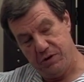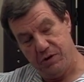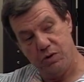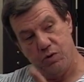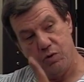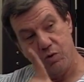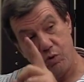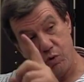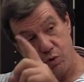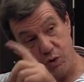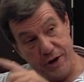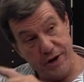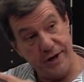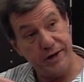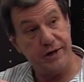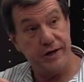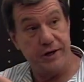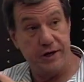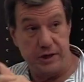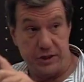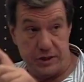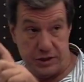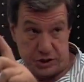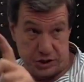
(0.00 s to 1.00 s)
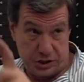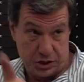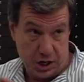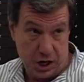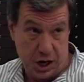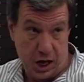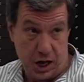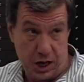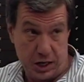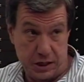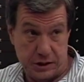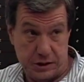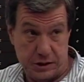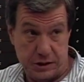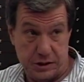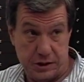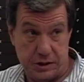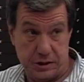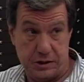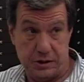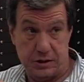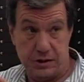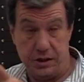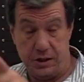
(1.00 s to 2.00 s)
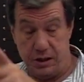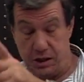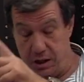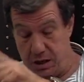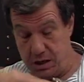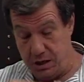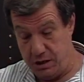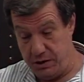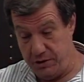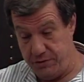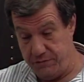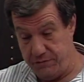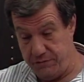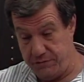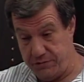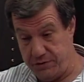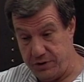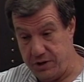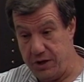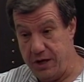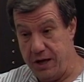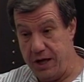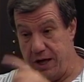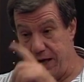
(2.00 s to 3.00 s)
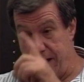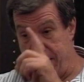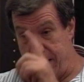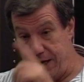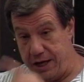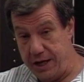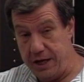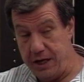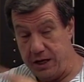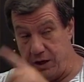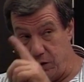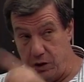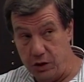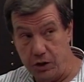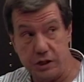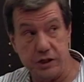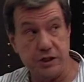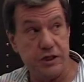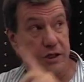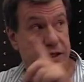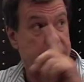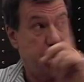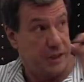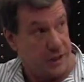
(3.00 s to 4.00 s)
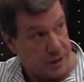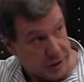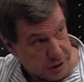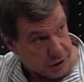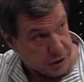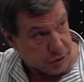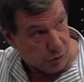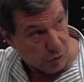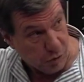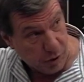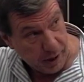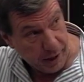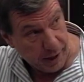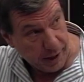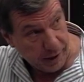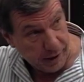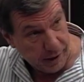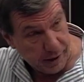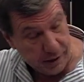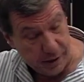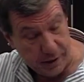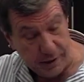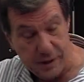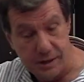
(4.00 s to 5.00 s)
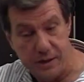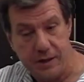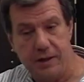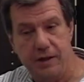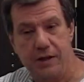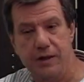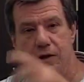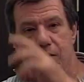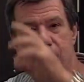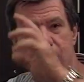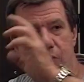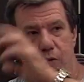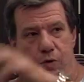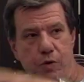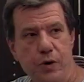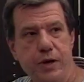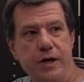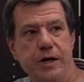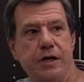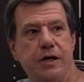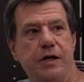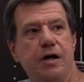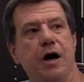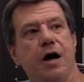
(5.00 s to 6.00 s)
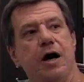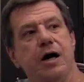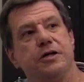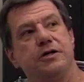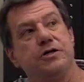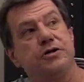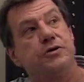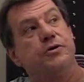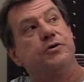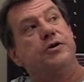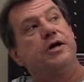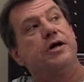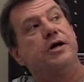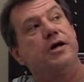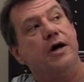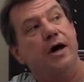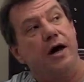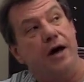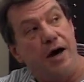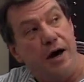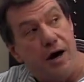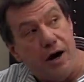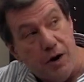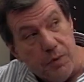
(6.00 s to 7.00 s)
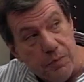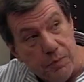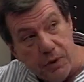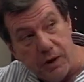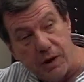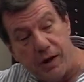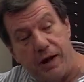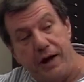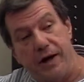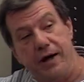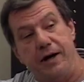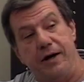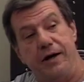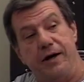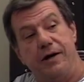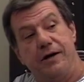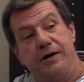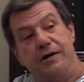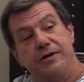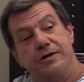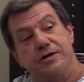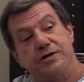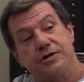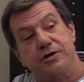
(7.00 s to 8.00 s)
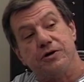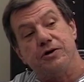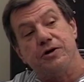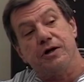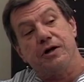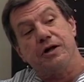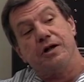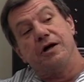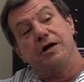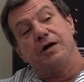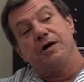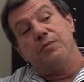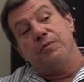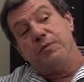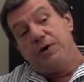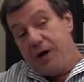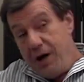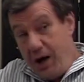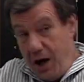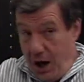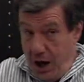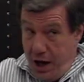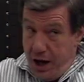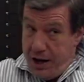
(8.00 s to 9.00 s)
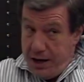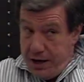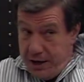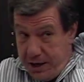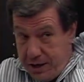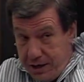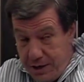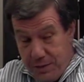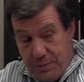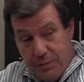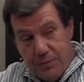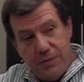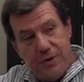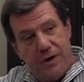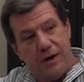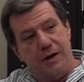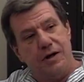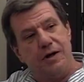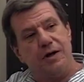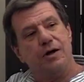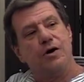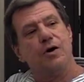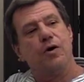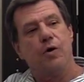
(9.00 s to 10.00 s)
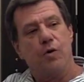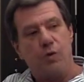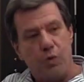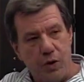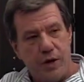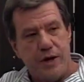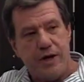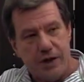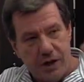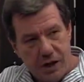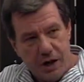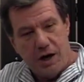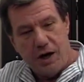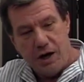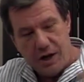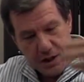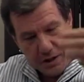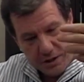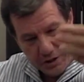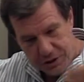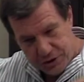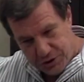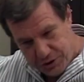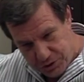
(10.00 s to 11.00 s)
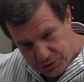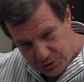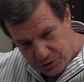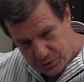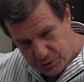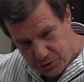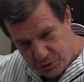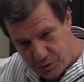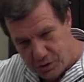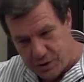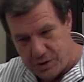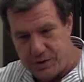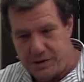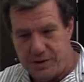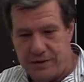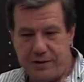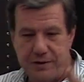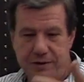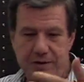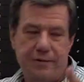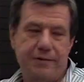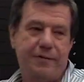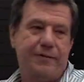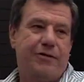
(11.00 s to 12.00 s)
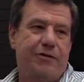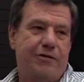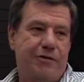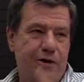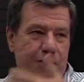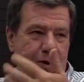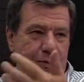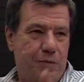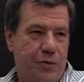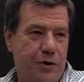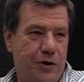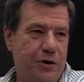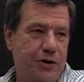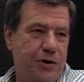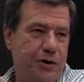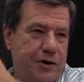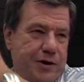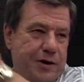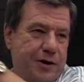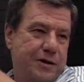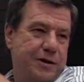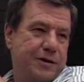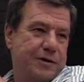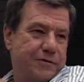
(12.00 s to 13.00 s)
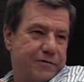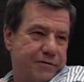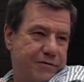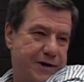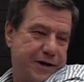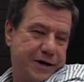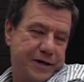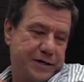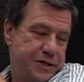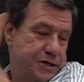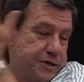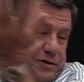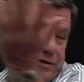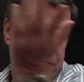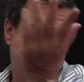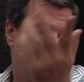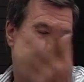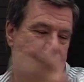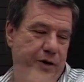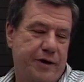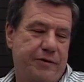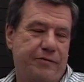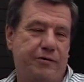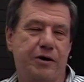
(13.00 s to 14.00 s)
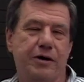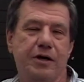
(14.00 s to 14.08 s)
written shots of, he looks this way, we cut to the airplane circling behind him, we cut to the bird on the fence or whatever.